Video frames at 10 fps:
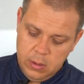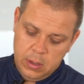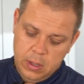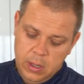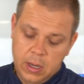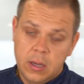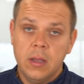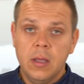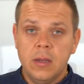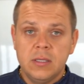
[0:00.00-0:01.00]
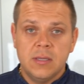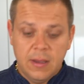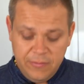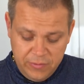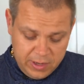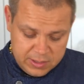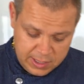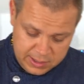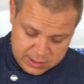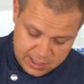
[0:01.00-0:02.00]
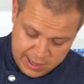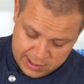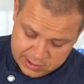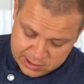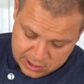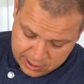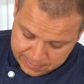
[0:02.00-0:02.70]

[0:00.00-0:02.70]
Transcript: And it is time for that taste test.